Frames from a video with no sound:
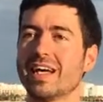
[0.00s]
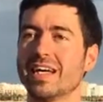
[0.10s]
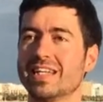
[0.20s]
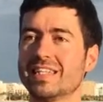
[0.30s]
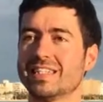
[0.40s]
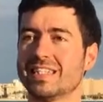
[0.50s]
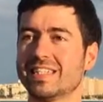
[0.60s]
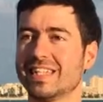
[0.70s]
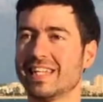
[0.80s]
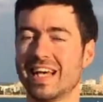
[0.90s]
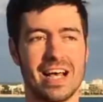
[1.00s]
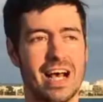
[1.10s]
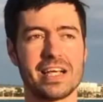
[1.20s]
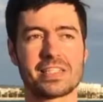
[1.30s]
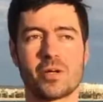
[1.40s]
at
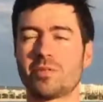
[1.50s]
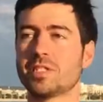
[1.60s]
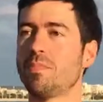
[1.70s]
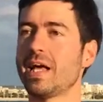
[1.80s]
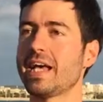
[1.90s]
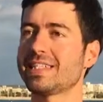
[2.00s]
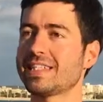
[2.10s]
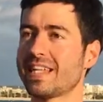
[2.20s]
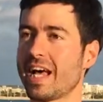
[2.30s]
Alex Topper's place.